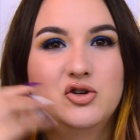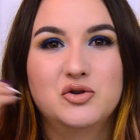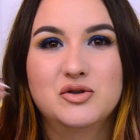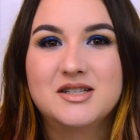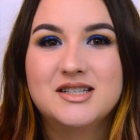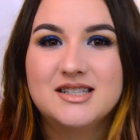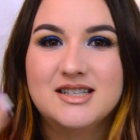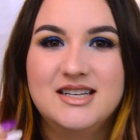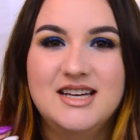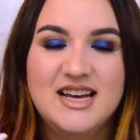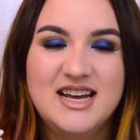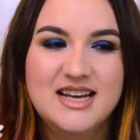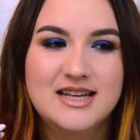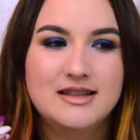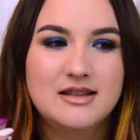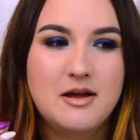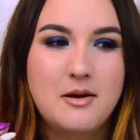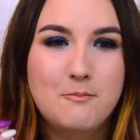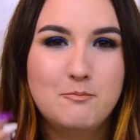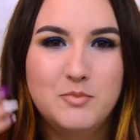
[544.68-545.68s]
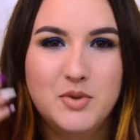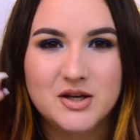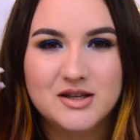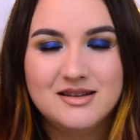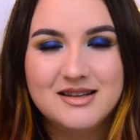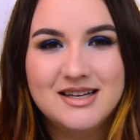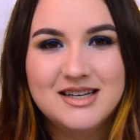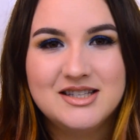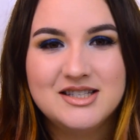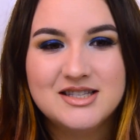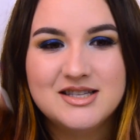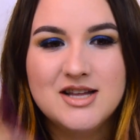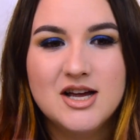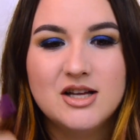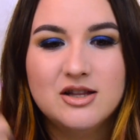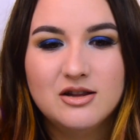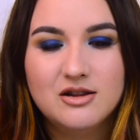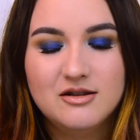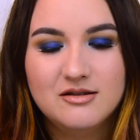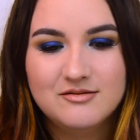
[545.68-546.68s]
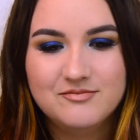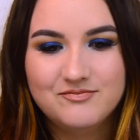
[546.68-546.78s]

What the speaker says: your skin, but it's not.